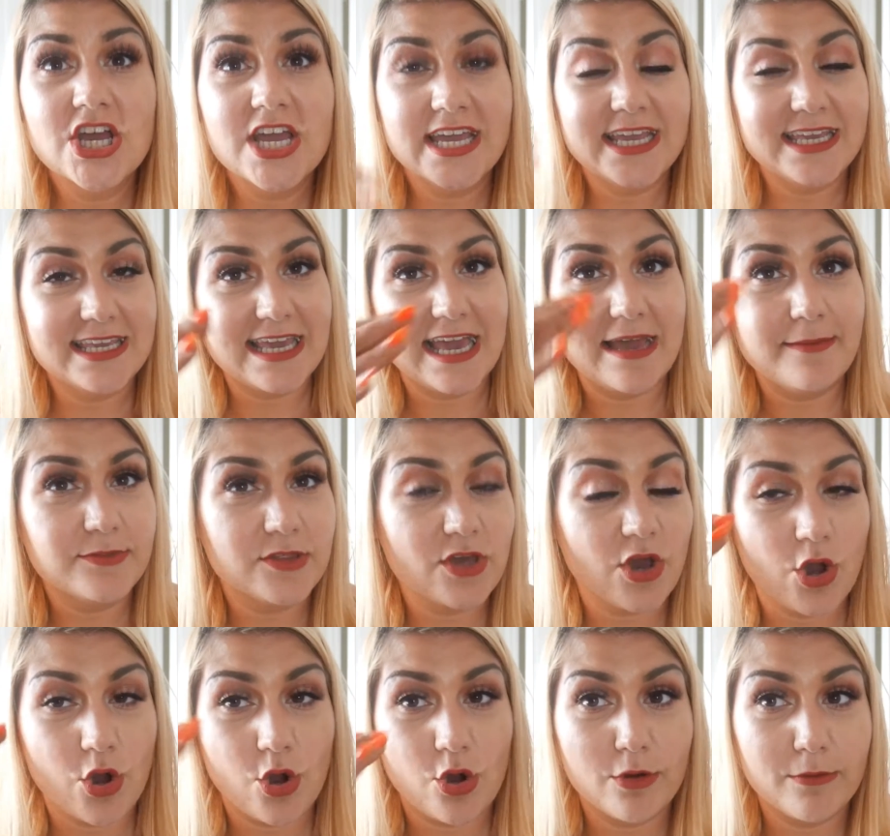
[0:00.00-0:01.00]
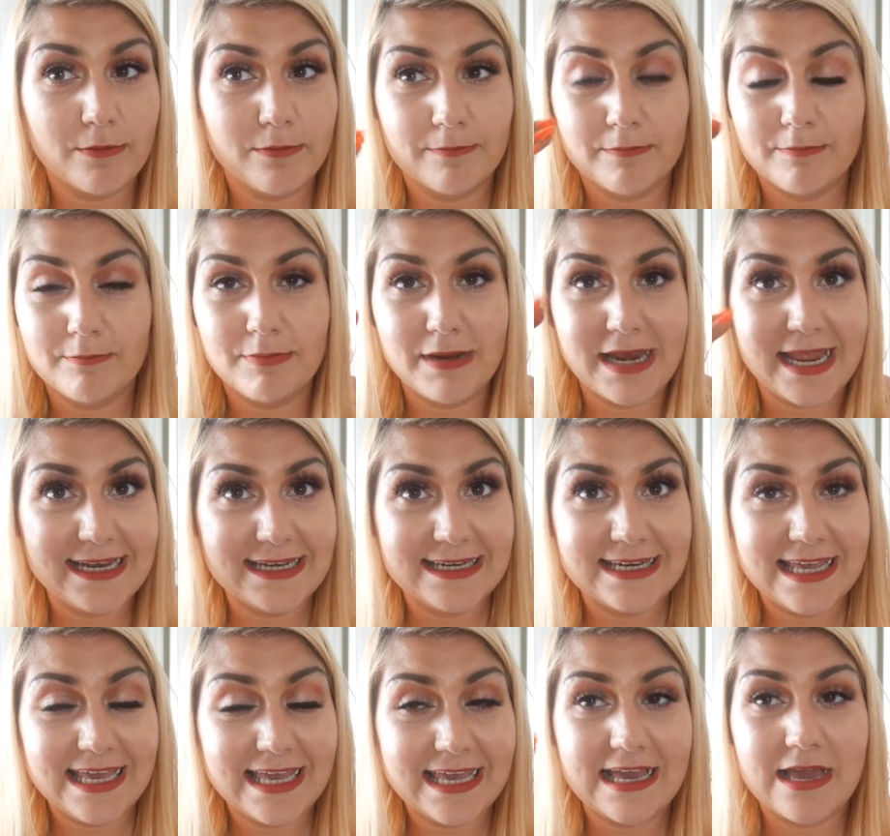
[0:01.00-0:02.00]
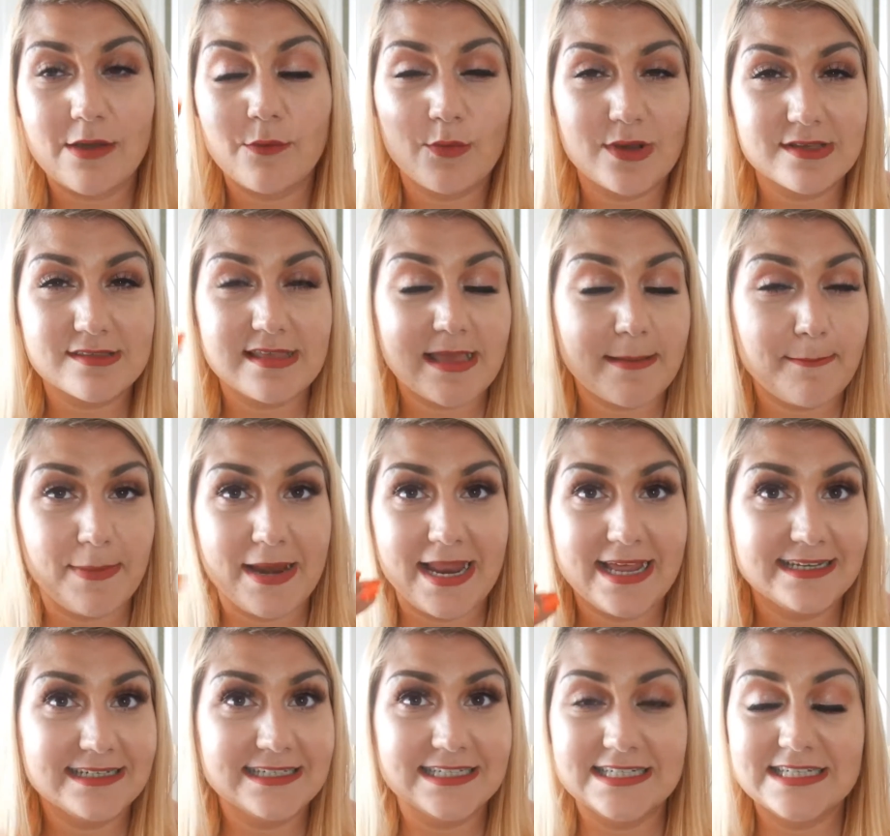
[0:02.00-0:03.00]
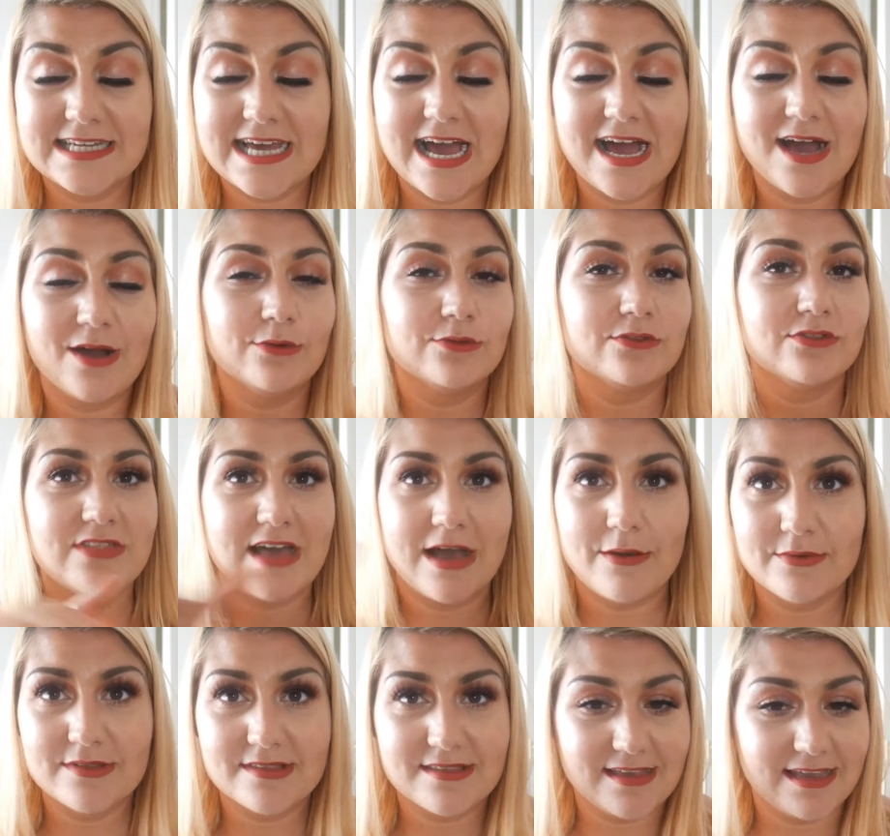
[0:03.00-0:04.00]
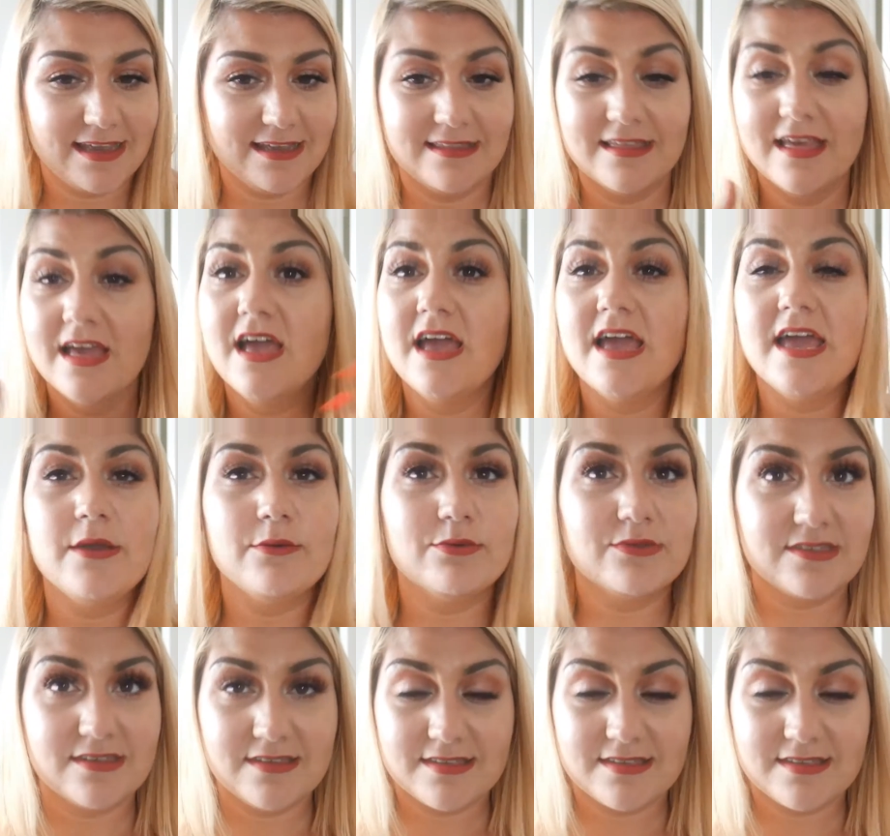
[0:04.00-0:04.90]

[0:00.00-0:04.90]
It kept on blending, and once I blended out, that was it. It was